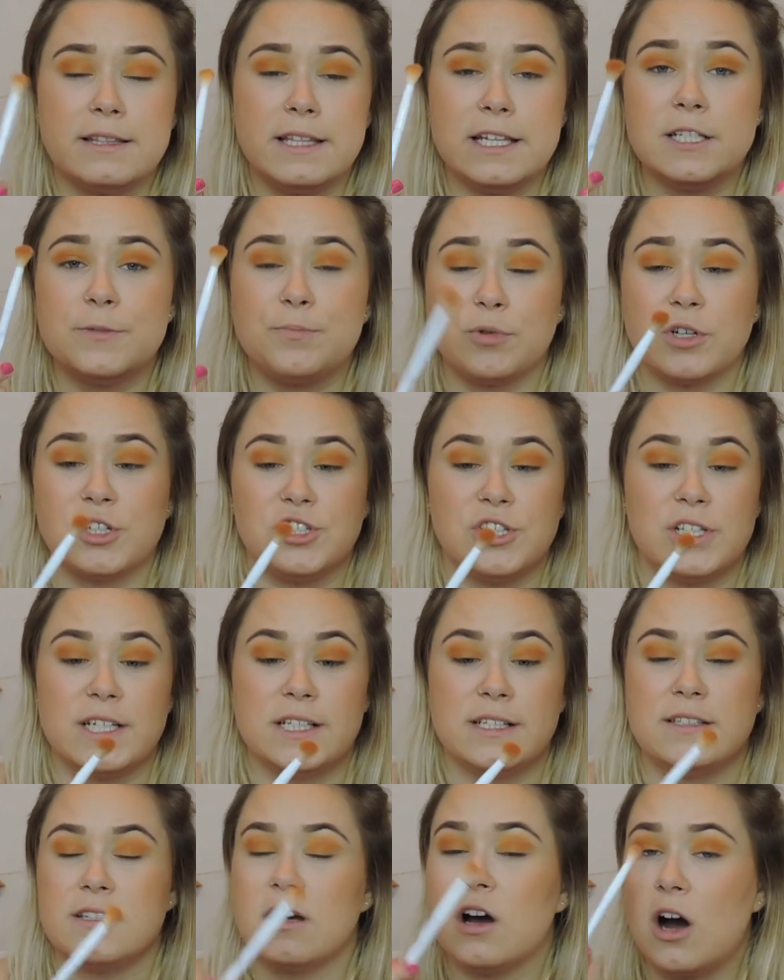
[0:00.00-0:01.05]
these
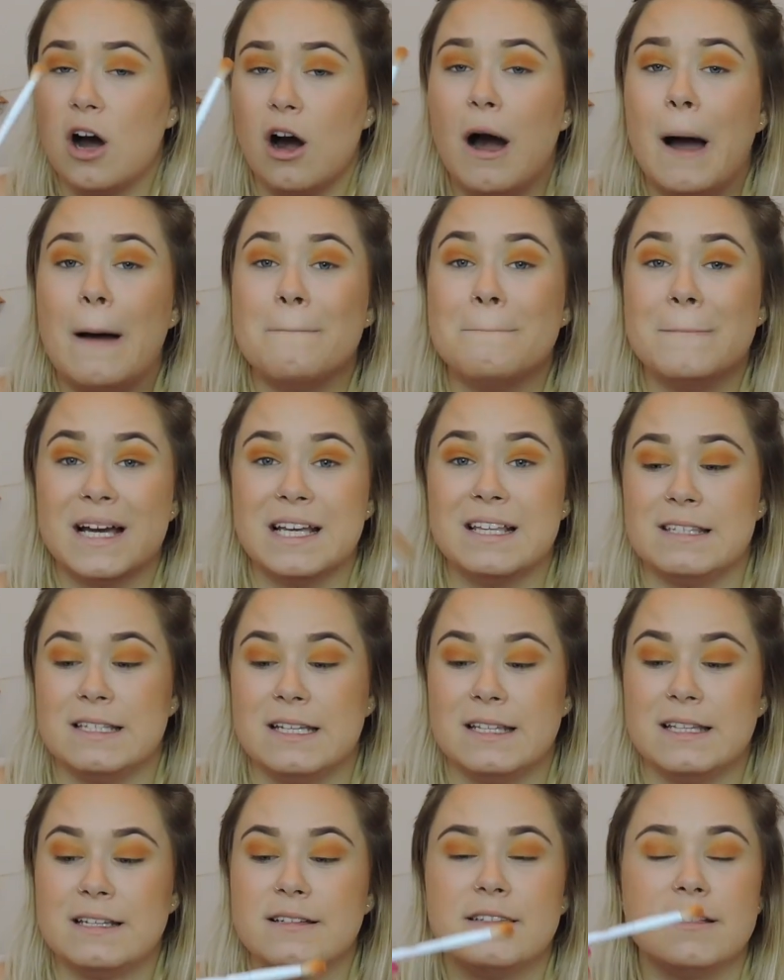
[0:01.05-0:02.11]
brushes are
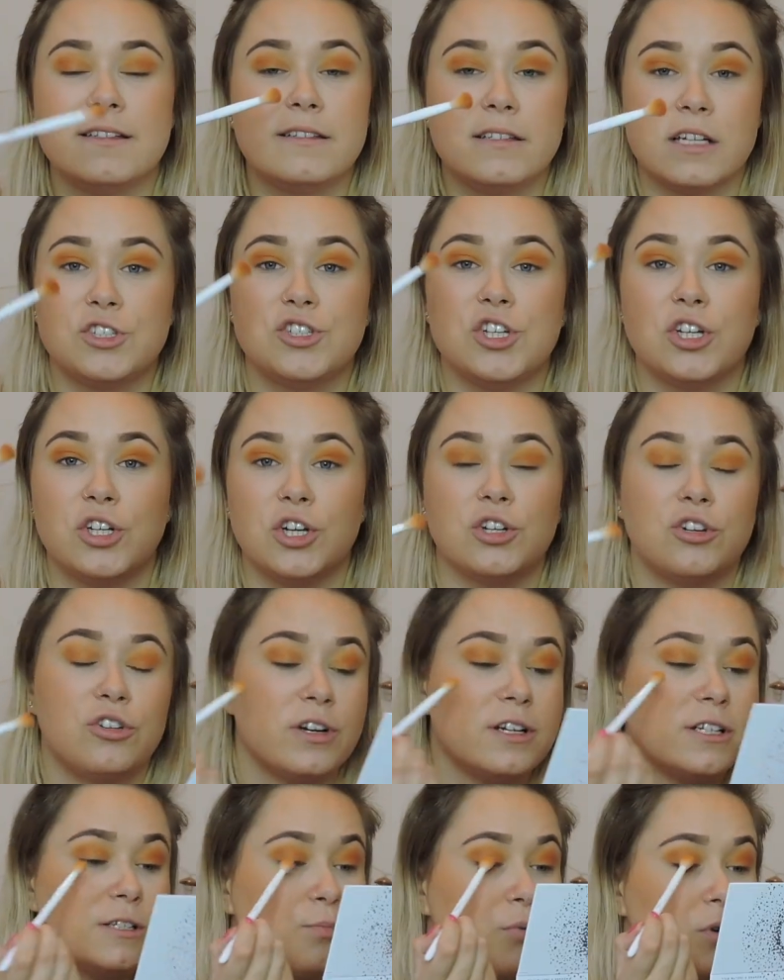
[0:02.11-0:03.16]
amazing. This is such a good
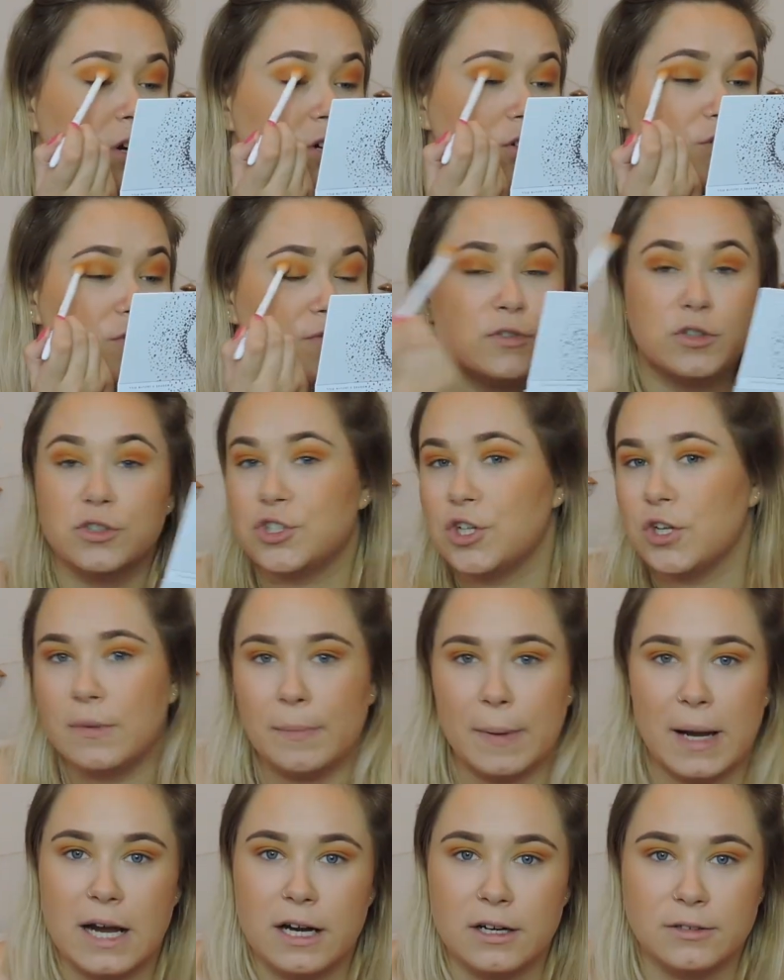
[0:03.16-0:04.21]
crease brush for £2.
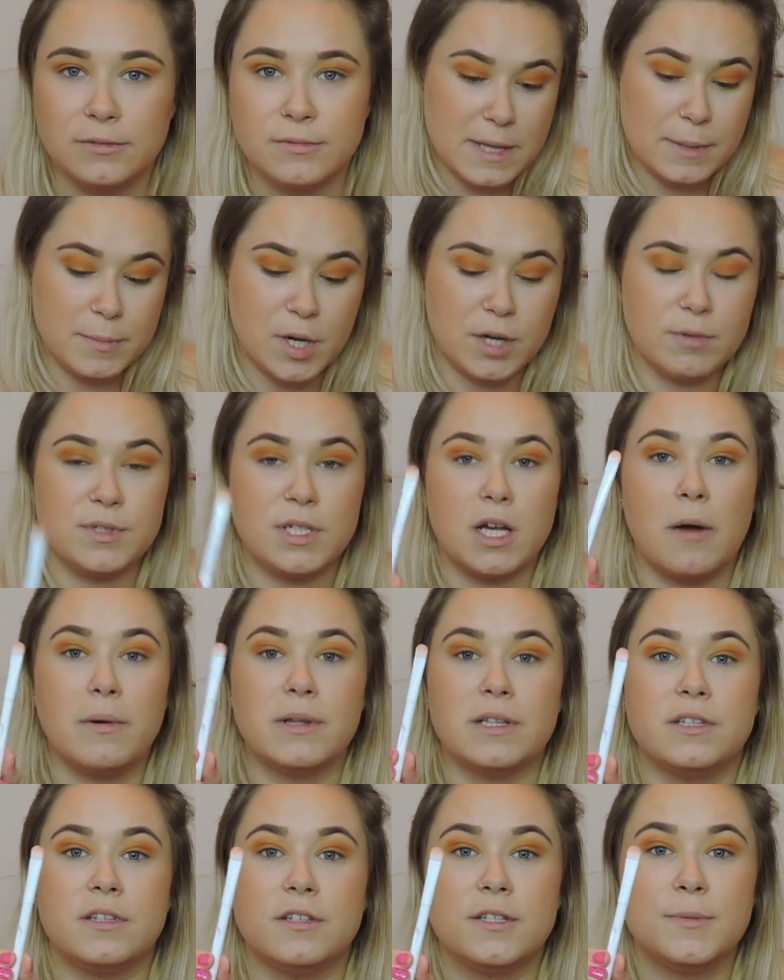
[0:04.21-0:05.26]
And then I'm going to go
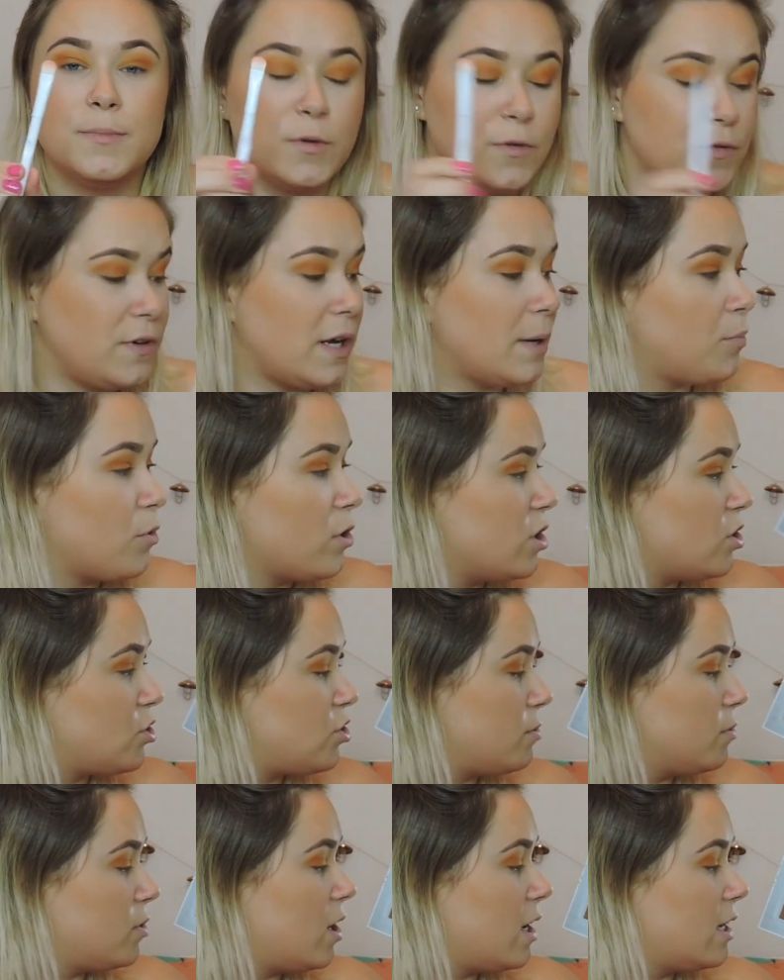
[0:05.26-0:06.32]
into the small flat brush
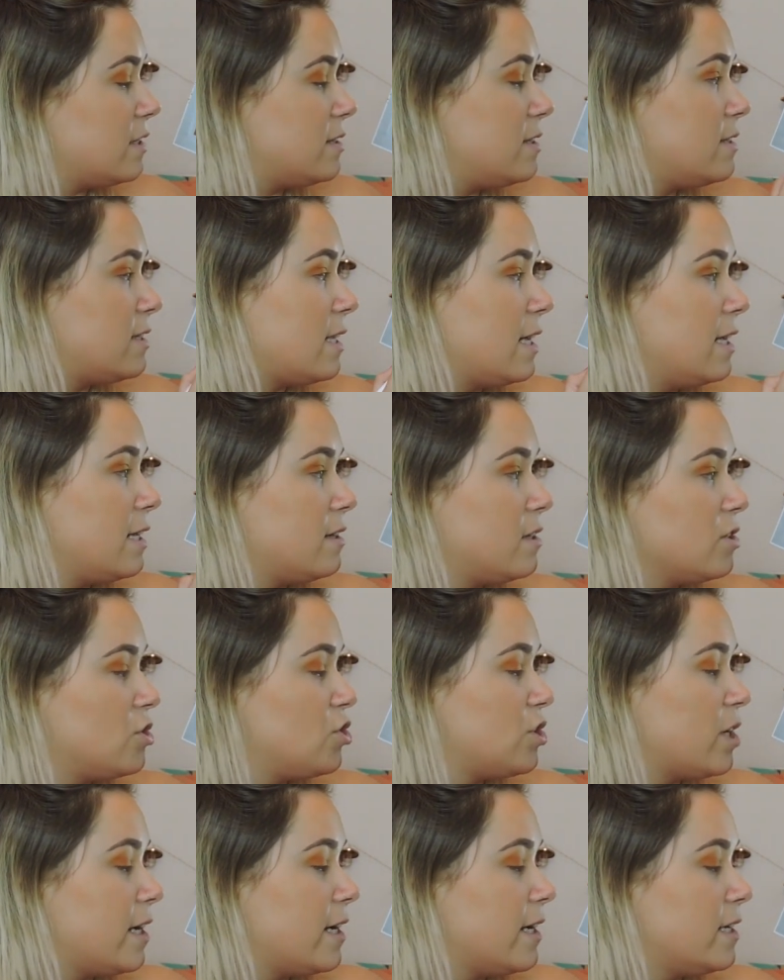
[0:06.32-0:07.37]
and I'm going to take the
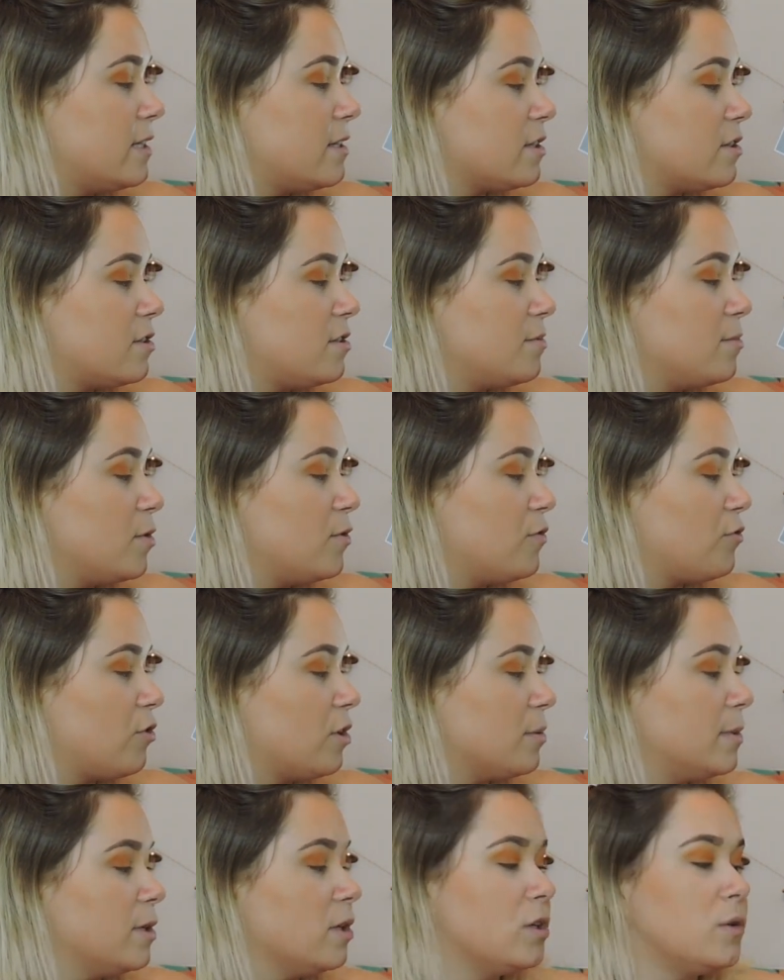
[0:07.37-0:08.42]
shade Smooth
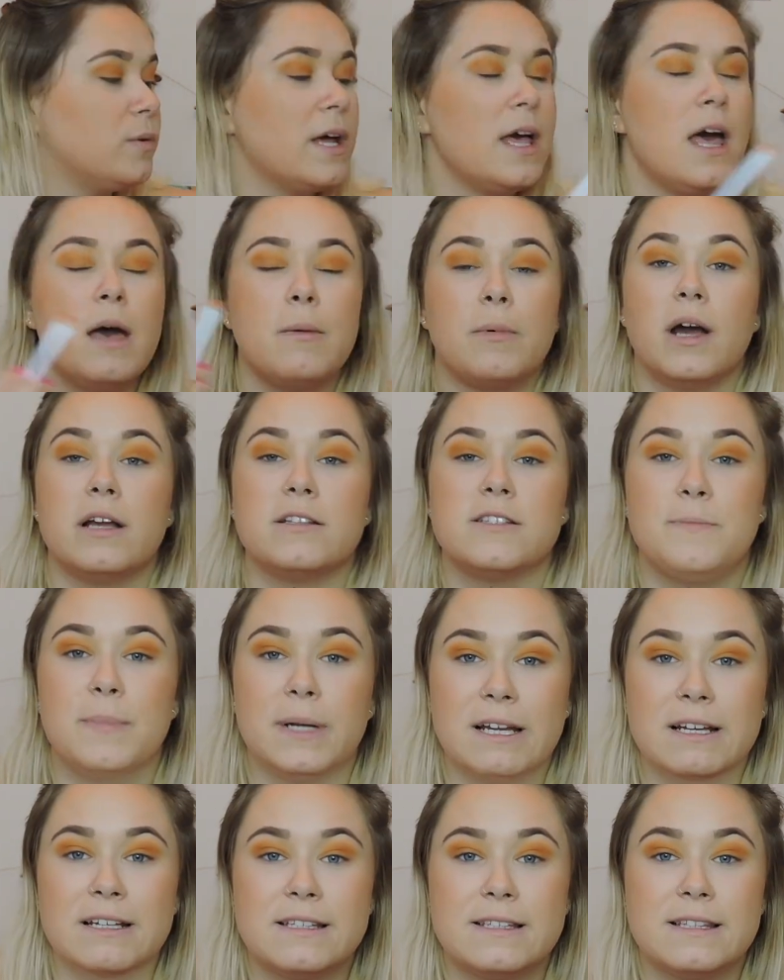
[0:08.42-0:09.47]
Criminal. I'm going to
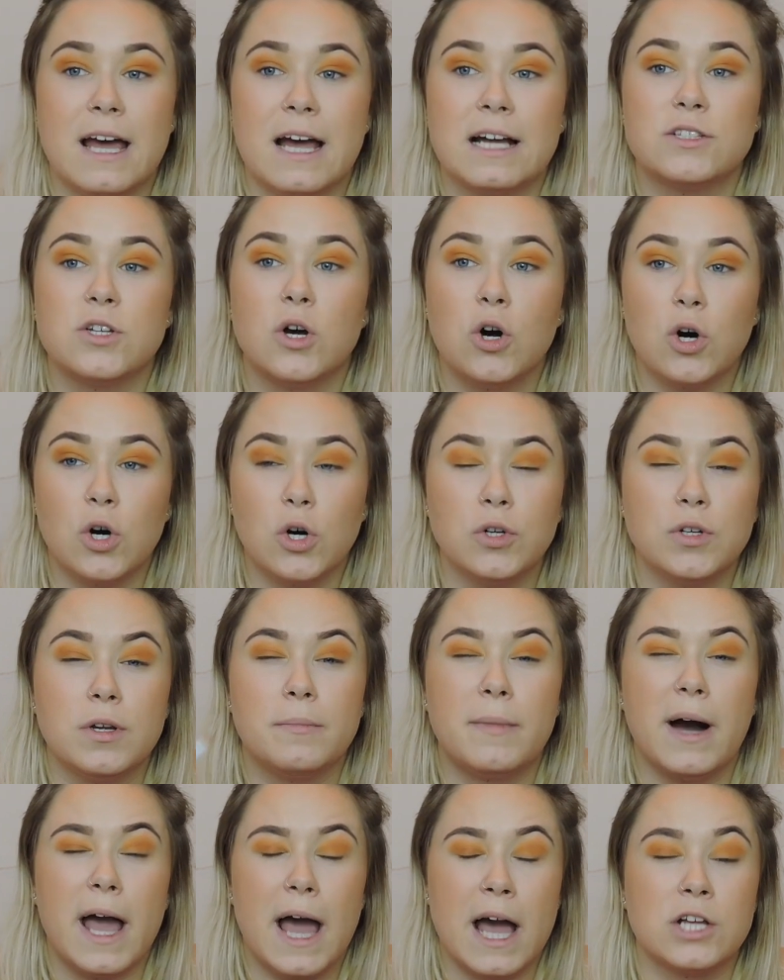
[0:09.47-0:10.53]
place that on
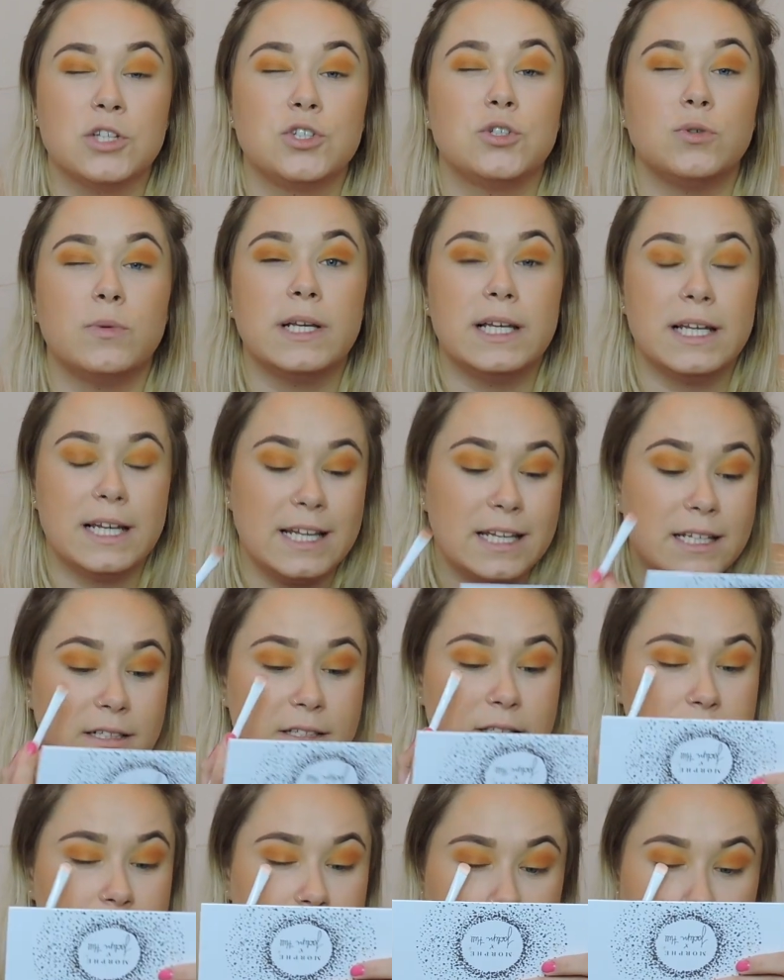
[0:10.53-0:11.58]
my actual lid.